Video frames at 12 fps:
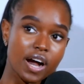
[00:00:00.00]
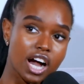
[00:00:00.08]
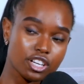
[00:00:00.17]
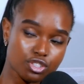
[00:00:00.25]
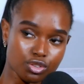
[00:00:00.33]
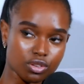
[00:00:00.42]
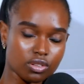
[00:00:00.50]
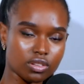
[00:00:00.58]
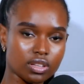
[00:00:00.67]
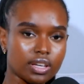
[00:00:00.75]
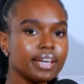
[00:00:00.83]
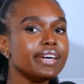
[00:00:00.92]

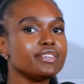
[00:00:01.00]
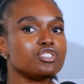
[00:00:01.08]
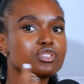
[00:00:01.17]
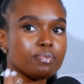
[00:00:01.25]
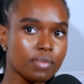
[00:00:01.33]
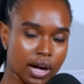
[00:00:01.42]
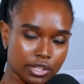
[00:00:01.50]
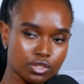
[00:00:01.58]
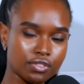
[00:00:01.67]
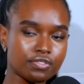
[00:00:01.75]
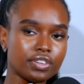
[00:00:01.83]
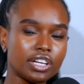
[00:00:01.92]
impartial. It's
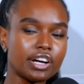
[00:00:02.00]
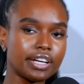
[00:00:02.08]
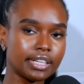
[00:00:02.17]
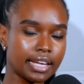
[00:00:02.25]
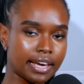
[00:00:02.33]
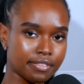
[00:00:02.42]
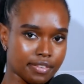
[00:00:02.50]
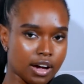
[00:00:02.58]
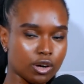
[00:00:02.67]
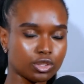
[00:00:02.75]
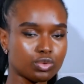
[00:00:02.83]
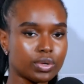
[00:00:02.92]
part of figuring life
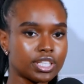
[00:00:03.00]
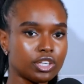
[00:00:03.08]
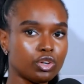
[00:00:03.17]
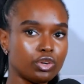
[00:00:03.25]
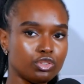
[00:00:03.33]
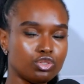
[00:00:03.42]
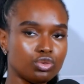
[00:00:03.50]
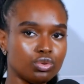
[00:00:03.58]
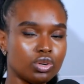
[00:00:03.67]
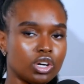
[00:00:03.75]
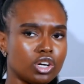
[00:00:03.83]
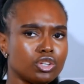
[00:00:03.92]
out. What are you going
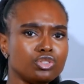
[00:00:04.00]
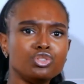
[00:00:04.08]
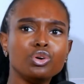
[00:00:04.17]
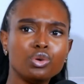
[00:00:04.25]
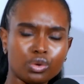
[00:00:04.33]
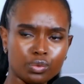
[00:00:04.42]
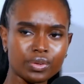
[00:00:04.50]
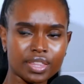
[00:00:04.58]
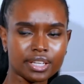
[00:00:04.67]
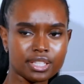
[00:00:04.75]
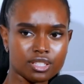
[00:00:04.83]
to do with